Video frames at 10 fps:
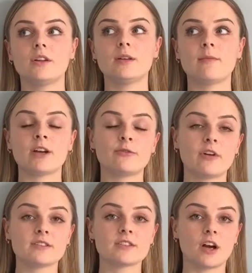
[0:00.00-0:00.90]
the amount of
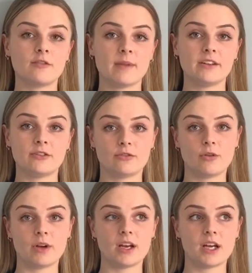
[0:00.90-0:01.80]
friends that I've made
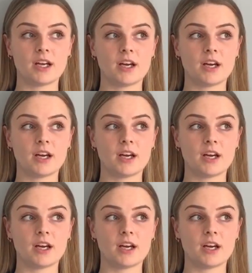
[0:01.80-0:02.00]
through it,